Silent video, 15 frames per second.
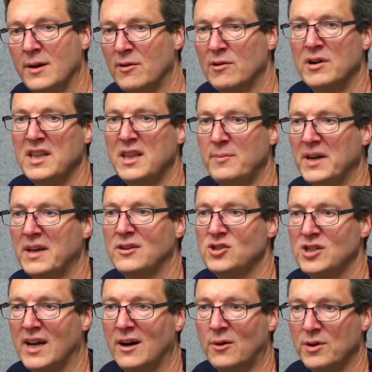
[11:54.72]
They were already the biggest
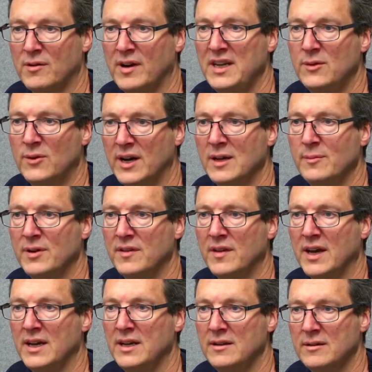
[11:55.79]
shareholder anyway, but
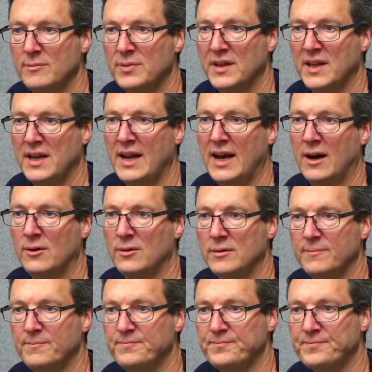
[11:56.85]
they. It sounds like SoftBank
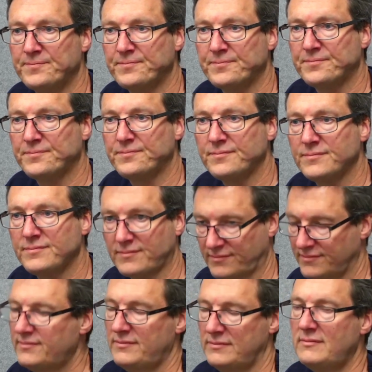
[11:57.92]
needs all the
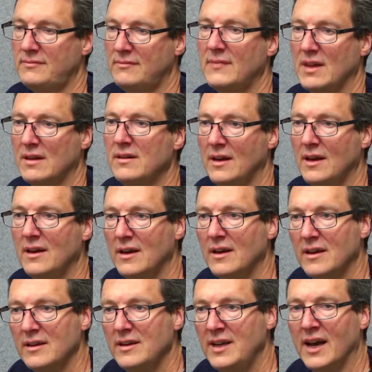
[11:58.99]
investment wins it can get at the moment.